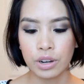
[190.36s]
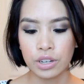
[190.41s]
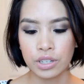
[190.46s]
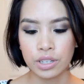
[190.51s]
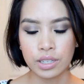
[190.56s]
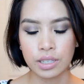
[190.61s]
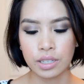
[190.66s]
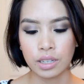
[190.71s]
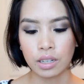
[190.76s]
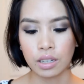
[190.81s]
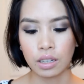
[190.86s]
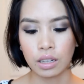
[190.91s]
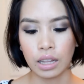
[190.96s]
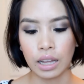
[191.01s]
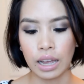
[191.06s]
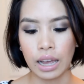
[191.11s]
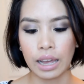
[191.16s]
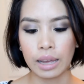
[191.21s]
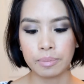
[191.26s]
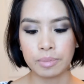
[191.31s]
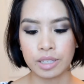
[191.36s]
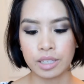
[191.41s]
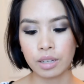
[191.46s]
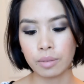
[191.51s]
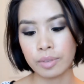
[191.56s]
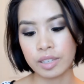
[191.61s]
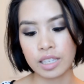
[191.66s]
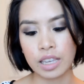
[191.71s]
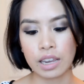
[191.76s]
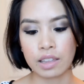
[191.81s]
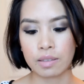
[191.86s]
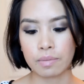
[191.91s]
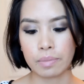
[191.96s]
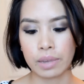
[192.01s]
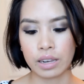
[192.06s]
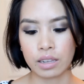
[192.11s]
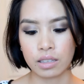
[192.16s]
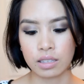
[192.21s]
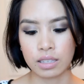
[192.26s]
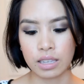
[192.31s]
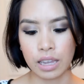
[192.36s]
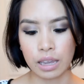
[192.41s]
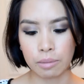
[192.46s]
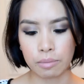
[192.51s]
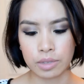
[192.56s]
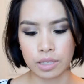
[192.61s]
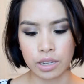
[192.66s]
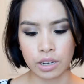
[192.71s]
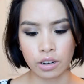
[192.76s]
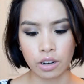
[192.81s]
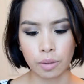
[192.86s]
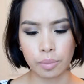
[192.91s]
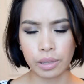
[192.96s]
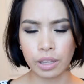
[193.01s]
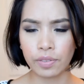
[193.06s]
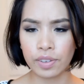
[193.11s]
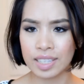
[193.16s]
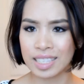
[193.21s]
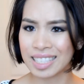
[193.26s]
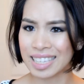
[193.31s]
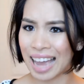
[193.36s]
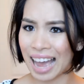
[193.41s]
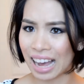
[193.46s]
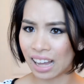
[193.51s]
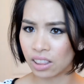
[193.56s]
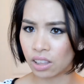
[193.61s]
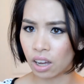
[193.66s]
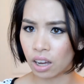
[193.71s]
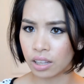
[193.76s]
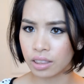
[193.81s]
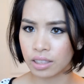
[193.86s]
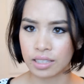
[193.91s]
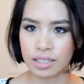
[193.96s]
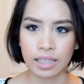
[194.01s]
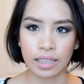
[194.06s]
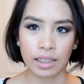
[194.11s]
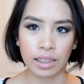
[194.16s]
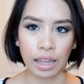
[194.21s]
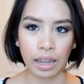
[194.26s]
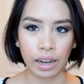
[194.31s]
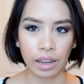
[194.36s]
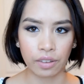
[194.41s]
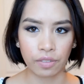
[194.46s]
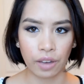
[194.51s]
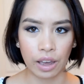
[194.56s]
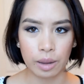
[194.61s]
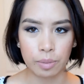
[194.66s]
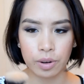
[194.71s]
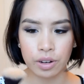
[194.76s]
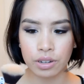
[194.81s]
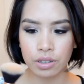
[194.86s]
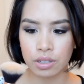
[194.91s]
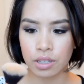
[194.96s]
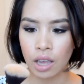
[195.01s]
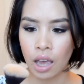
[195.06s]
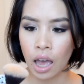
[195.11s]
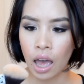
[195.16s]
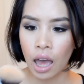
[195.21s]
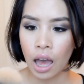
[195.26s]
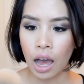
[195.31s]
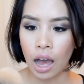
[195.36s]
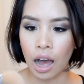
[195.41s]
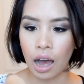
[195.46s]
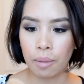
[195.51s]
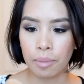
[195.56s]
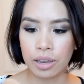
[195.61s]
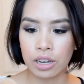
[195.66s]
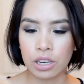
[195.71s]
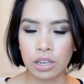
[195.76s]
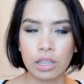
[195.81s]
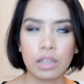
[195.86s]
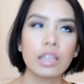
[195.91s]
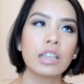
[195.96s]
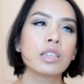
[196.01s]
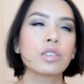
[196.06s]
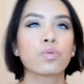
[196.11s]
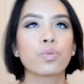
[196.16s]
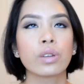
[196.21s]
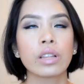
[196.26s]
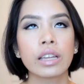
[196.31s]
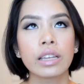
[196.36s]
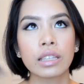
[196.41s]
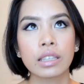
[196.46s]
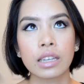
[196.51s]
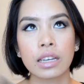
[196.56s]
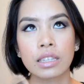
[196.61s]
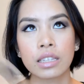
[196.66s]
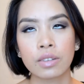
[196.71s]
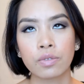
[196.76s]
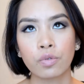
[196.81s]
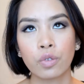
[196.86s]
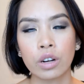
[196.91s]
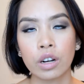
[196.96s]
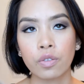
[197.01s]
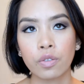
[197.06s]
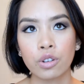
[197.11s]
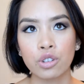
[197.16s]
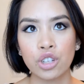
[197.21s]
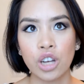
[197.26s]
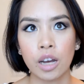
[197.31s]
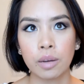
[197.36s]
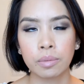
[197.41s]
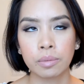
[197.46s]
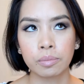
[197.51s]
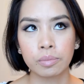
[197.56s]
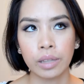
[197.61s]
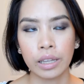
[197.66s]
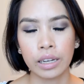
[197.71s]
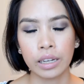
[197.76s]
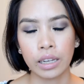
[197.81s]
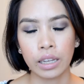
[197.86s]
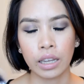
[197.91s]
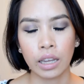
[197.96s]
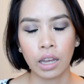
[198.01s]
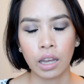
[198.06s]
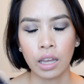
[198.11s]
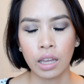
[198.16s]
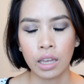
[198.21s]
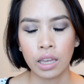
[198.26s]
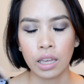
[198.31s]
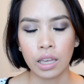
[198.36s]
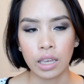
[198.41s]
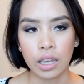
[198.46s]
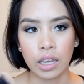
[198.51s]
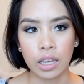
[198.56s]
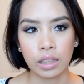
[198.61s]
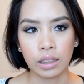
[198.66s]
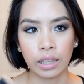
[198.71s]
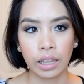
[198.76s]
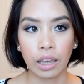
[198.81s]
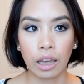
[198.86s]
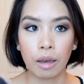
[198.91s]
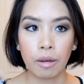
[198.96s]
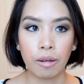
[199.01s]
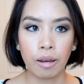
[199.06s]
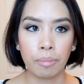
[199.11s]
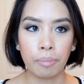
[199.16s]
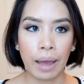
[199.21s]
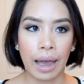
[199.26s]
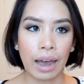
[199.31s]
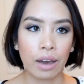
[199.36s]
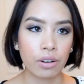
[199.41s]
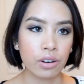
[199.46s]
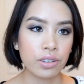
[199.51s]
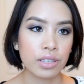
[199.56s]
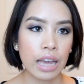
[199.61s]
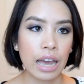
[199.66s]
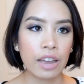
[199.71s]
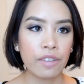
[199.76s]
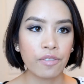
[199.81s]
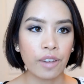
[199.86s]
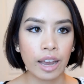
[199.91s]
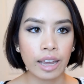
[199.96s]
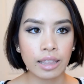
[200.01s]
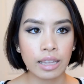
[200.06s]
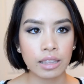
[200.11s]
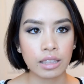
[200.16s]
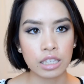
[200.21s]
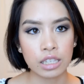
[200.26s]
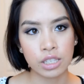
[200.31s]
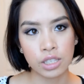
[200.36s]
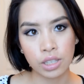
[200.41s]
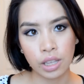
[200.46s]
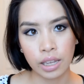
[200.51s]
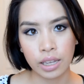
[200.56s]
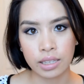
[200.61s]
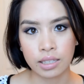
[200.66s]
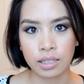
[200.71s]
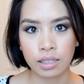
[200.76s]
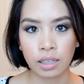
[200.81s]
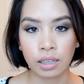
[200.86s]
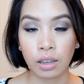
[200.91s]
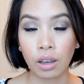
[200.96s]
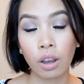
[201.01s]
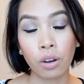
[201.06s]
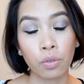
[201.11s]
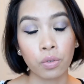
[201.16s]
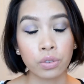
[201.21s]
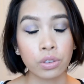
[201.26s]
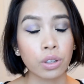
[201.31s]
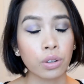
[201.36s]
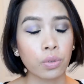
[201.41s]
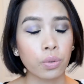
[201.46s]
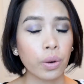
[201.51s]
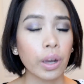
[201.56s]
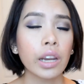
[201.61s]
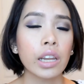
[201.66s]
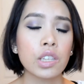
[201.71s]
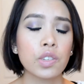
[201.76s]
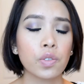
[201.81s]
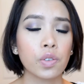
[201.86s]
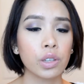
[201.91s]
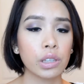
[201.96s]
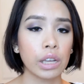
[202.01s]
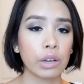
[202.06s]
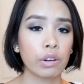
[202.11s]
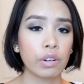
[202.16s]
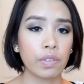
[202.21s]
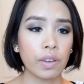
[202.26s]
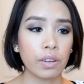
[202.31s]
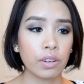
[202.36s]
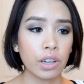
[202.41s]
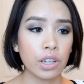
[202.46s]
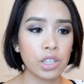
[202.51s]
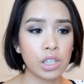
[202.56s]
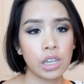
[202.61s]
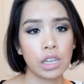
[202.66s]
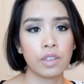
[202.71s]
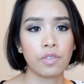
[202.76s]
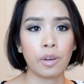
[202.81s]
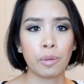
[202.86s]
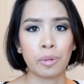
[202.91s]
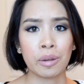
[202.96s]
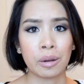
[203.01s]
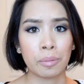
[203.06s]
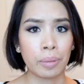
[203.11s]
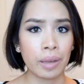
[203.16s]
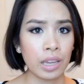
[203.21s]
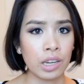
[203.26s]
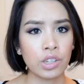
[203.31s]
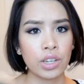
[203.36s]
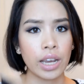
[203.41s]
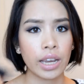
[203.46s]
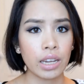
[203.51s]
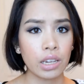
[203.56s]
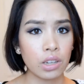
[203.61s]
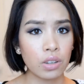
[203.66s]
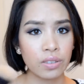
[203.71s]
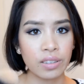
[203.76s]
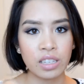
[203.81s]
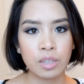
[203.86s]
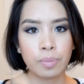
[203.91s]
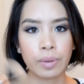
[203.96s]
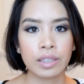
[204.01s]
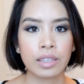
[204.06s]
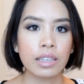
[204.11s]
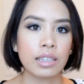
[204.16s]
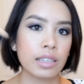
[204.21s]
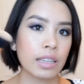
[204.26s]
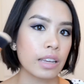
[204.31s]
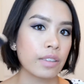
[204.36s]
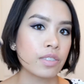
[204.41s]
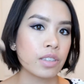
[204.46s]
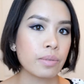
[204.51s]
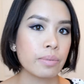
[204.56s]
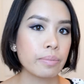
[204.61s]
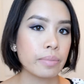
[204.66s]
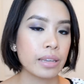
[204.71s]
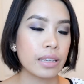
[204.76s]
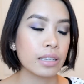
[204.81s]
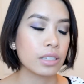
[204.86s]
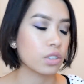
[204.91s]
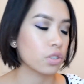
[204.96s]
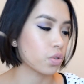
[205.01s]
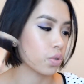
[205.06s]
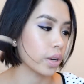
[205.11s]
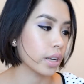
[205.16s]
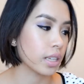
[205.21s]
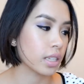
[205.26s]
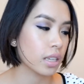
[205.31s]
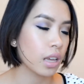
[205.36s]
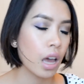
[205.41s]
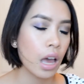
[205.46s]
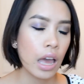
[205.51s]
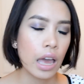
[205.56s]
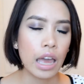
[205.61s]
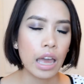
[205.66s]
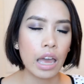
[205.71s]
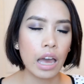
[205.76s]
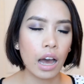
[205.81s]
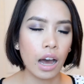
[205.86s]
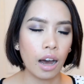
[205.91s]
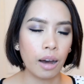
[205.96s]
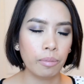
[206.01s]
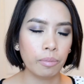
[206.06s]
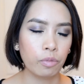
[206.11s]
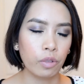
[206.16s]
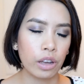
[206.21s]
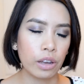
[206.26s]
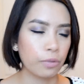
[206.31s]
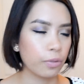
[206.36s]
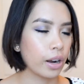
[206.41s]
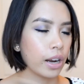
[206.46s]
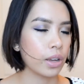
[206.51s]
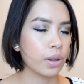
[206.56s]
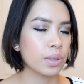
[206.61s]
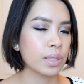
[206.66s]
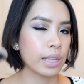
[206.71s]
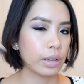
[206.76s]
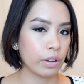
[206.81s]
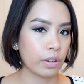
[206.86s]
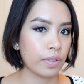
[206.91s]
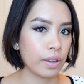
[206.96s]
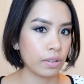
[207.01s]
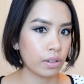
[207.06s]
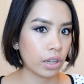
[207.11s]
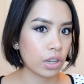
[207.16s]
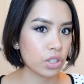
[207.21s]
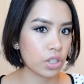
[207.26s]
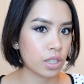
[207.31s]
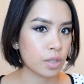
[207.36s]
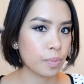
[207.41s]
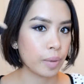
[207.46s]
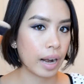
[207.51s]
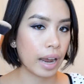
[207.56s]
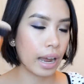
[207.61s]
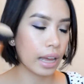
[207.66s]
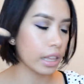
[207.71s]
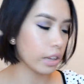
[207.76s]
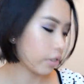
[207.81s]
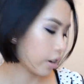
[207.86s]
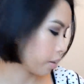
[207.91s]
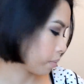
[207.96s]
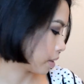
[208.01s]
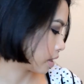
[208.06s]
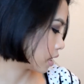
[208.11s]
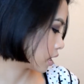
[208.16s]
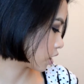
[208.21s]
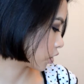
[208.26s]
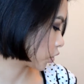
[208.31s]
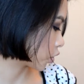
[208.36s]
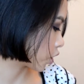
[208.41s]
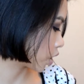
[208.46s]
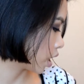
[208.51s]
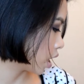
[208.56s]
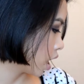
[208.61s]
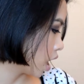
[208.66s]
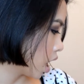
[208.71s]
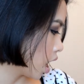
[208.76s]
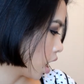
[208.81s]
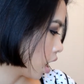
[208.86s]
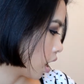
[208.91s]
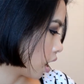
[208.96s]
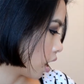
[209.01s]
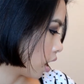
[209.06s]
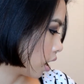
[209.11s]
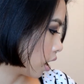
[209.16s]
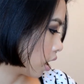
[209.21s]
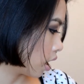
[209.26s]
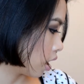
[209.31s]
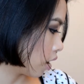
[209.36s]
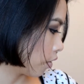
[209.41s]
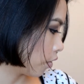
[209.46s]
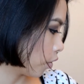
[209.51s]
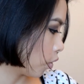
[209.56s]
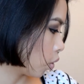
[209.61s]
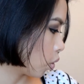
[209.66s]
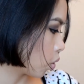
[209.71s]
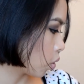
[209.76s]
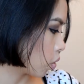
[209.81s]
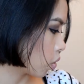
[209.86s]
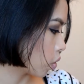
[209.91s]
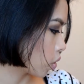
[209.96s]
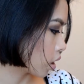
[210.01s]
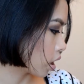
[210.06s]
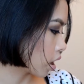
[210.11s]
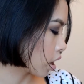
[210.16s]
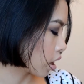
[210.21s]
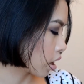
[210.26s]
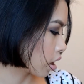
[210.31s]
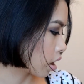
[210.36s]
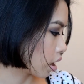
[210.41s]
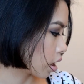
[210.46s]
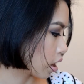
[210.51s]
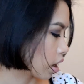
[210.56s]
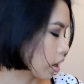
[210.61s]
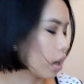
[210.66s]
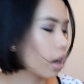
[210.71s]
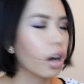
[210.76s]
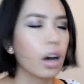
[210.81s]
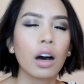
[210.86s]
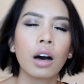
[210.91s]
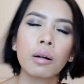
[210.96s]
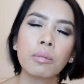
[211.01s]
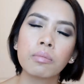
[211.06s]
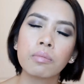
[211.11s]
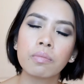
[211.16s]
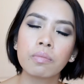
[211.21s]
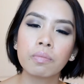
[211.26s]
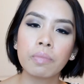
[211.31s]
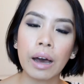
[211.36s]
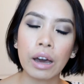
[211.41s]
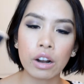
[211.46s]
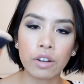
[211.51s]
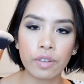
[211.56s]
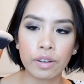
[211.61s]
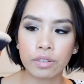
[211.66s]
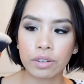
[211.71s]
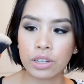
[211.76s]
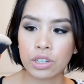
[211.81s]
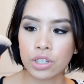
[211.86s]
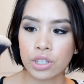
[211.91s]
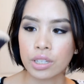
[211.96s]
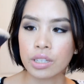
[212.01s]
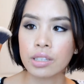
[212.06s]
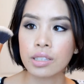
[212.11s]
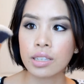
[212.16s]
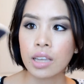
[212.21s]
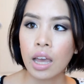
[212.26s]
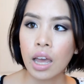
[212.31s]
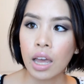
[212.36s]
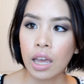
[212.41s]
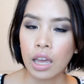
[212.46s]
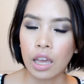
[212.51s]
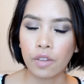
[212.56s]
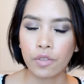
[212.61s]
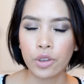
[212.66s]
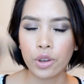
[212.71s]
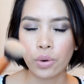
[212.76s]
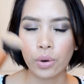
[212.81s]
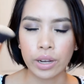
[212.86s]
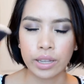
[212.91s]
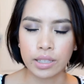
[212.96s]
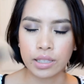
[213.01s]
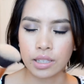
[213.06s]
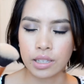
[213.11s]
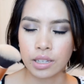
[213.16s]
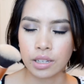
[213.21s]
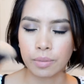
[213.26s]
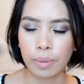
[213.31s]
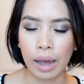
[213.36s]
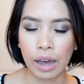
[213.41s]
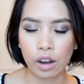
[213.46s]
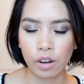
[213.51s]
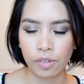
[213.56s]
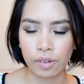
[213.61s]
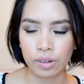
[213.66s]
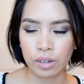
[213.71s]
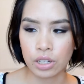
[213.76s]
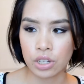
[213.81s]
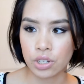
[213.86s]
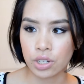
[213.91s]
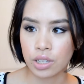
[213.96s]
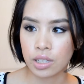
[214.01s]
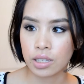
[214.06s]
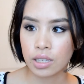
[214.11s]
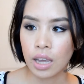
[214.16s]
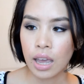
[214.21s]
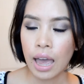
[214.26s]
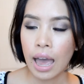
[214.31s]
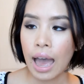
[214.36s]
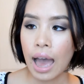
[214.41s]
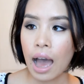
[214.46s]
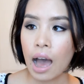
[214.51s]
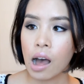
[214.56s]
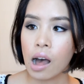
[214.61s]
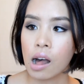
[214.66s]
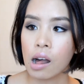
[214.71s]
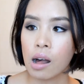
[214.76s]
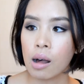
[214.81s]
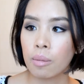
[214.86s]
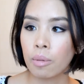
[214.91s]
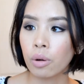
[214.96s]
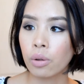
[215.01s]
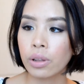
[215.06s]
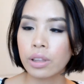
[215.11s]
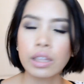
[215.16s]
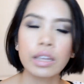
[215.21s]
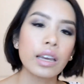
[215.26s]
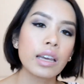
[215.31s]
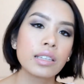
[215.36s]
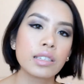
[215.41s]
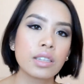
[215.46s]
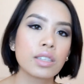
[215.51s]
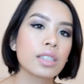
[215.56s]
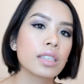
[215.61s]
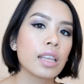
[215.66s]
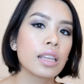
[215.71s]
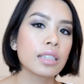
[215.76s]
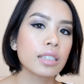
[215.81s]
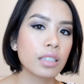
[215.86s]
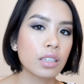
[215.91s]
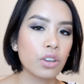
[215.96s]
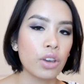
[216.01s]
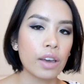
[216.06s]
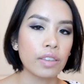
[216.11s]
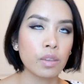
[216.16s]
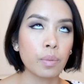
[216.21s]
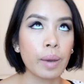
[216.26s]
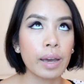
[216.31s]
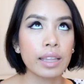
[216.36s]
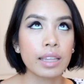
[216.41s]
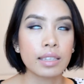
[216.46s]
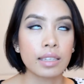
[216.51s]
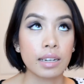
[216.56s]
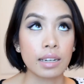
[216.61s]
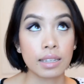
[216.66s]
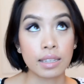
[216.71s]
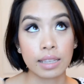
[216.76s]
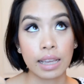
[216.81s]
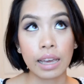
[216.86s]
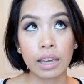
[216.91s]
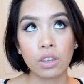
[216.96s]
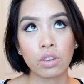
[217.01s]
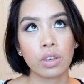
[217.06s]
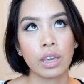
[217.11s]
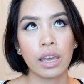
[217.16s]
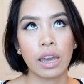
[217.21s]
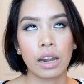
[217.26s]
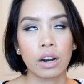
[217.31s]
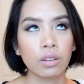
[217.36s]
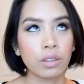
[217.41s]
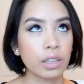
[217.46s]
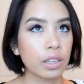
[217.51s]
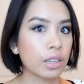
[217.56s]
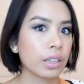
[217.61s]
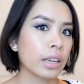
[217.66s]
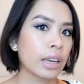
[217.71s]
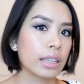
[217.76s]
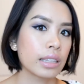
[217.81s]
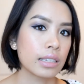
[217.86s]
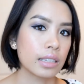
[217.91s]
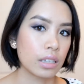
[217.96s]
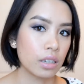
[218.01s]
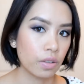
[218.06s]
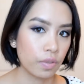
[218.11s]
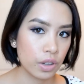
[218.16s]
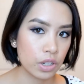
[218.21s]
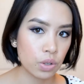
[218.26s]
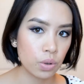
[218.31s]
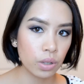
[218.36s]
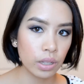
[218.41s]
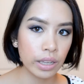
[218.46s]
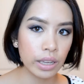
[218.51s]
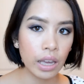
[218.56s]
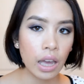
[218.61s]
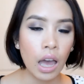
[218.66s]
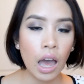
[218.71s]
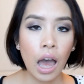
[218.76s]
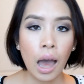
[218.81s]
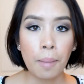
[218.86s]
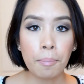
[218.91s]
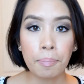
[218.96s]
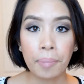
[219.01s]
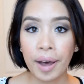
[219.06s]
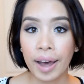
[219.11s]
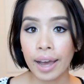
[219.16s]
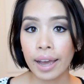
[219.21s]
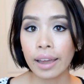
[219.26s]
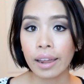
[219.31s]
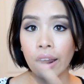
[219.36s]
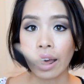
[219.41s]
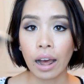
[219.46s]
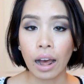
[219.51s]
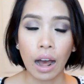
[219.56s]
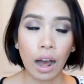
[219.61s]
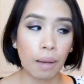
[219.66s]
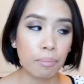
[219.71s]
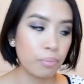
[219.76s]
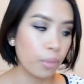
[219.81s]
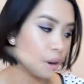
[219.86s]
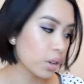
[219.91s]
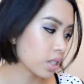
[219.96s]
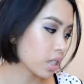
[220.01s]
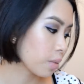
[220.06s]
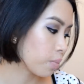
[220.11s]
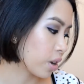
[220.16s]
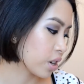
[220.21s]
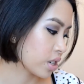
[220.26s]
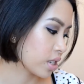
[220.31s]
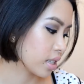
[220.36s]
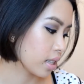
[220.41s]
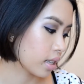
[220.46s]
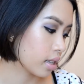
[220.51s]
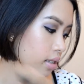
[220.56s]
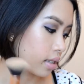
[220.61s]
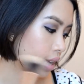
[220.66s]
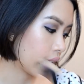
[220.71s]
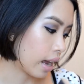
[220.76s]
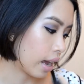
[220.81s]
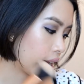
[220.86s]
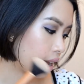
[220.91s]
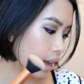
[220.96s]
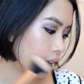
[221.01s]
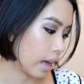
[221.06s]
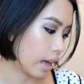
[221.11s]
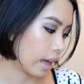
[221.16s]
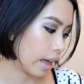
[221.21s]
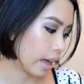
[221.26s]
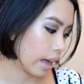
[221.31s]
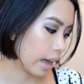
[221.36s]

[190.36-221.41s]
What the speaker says: is still, I'm still gonna say it's made of the same material. I believe it's Taclon, the synthetic fibers, and this really does a wonderful job in blending in powders. I find that this is the greatest for liquid foundation. If I'm in a pinch, I can use this, but this gives me streaks and when I use liquid foundations. But I highly recommend this for powder foundations if you're into powder foundations. Only thing is this, you have to buy this in a set. I don't think you can get this individually, but most of the brushes in this set I